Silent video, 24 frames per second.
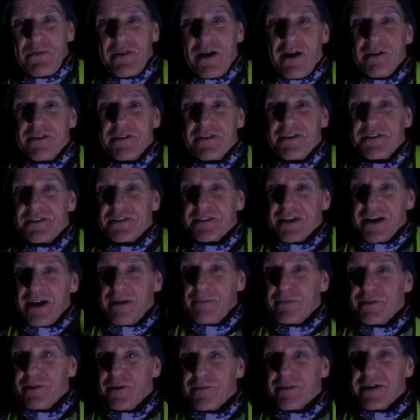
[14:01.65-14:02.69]
I'm going to
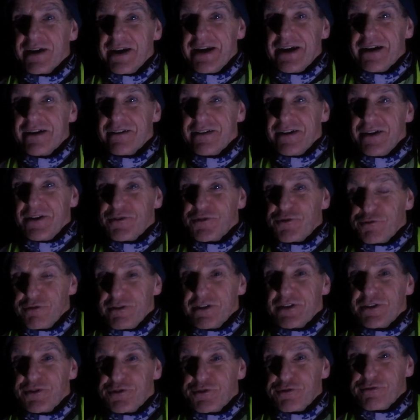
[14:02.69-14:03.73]
come along here and try
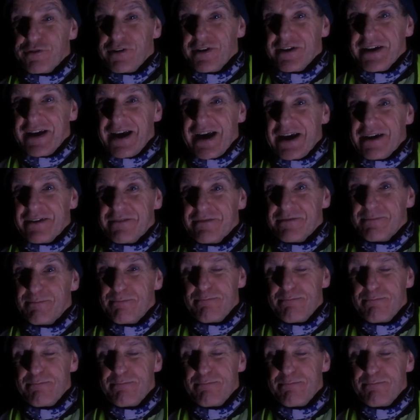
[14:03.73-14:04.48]
and try it out